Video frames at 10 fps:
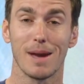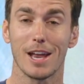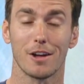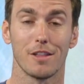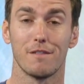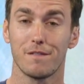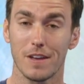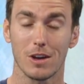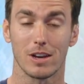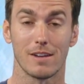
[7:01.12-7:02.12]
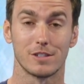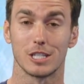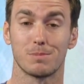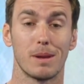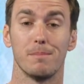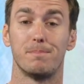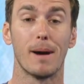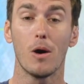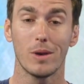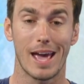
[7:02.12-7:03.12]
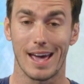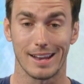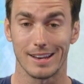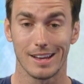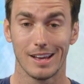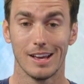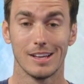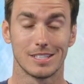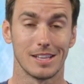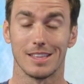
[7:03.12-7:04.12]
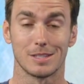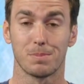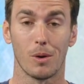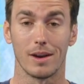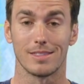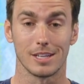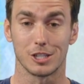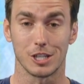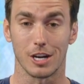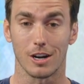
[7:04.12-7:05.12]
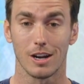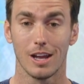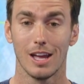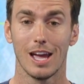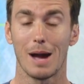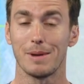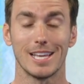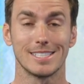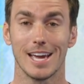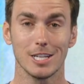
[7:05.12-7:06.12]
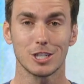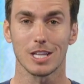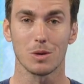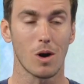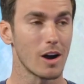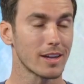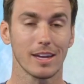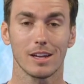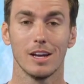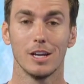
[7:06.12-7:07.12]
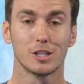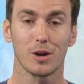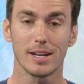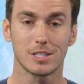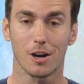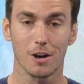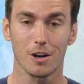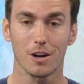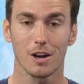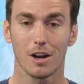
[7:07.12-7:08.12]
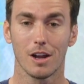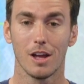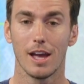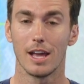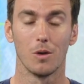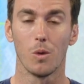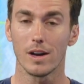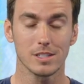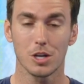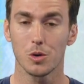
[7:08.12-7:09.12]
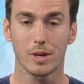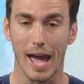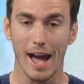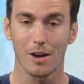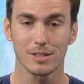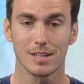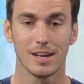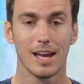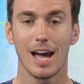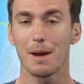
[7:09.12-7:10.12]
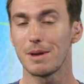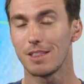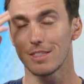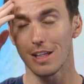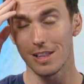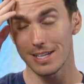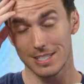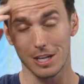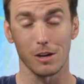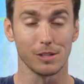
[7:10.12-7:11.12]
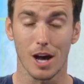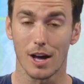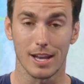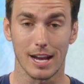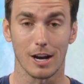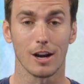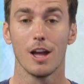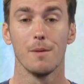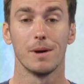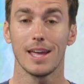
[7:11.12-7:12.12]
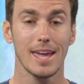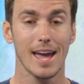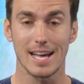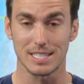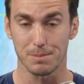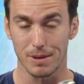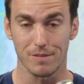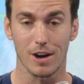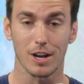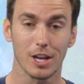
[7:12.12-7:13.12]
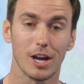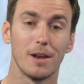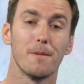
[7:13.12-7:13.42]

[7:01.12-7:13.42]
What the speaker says: on the field have just been boneheaded to this point this year. I mean, intentionally walking Trey Turner in a 1-2 count, I mean, the list goes on here, but he hasn't been very good.